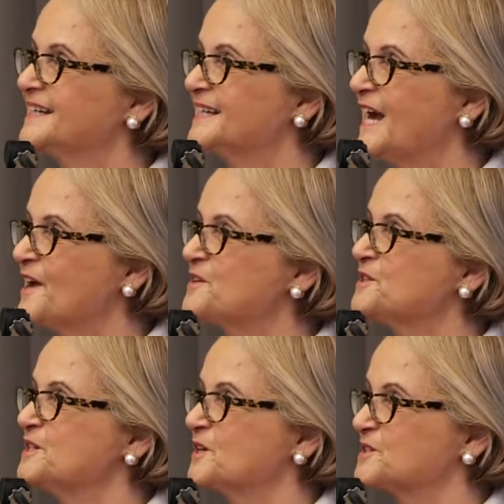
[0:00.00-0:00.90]
Gather
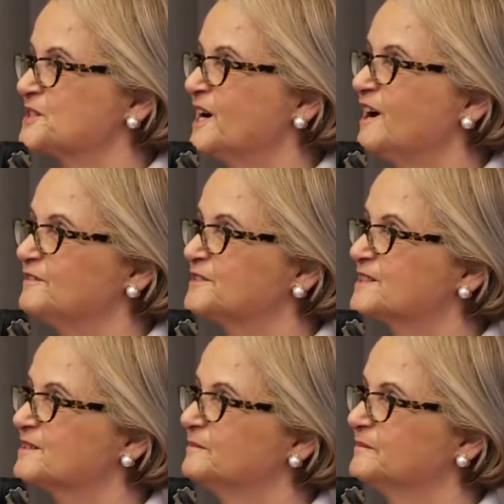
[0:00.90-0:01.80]

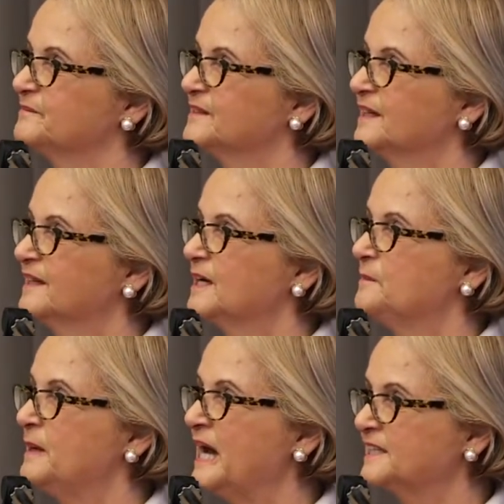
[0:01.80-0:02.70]
yourselves.
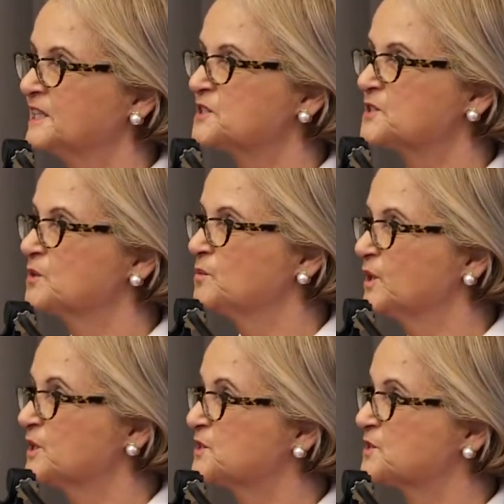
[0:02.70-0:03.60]
Banish the
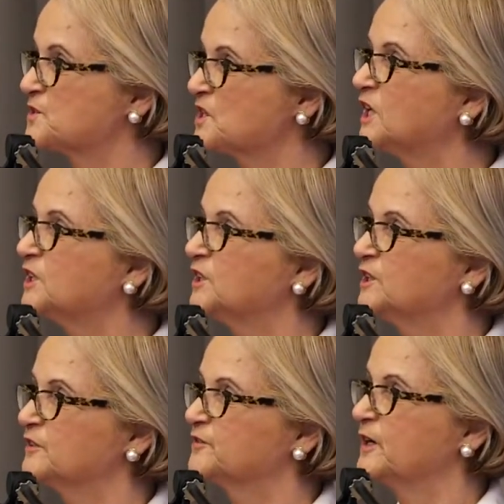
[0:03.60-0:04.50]
word
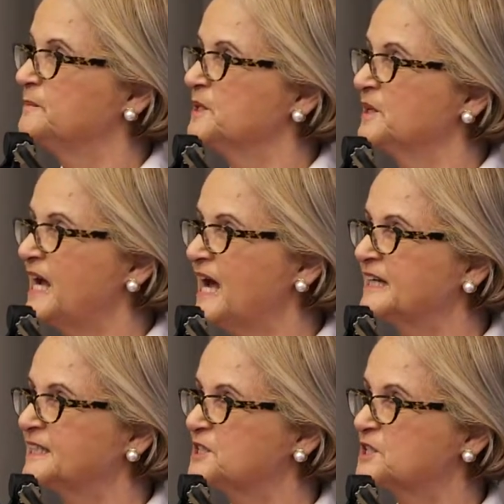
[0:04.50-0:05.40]
struggle from your
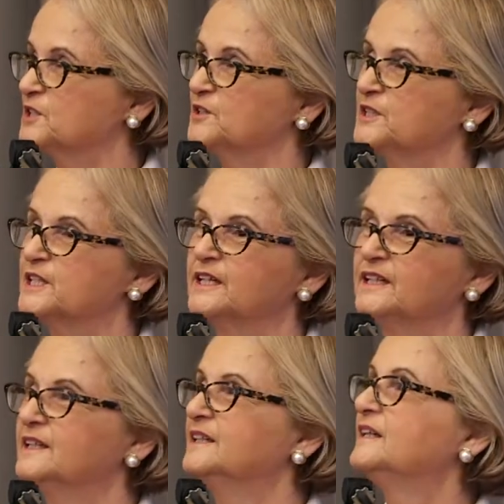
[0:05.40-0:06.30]
attitude
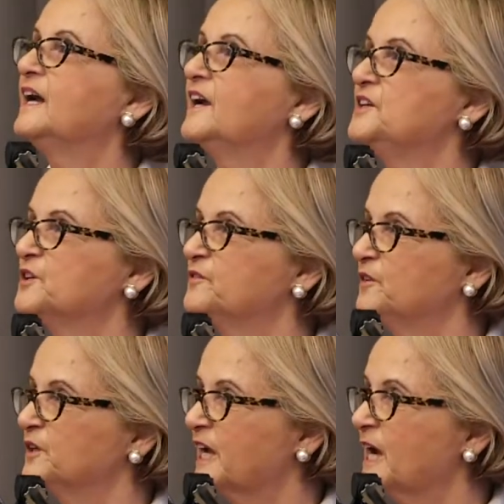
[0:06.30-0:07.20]
and your
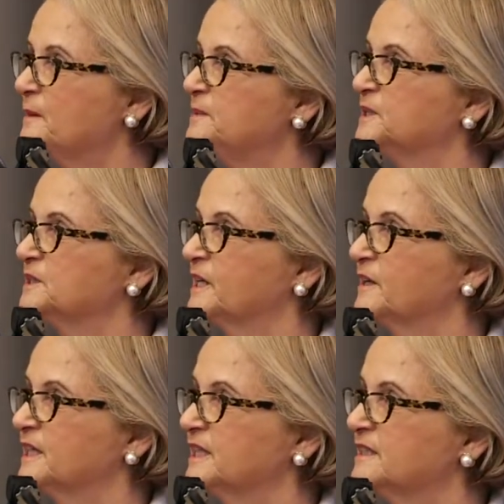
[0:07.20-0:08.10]

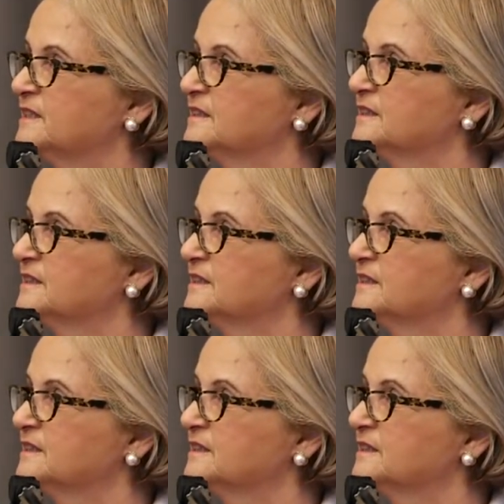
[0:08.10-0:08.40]
vocabulary.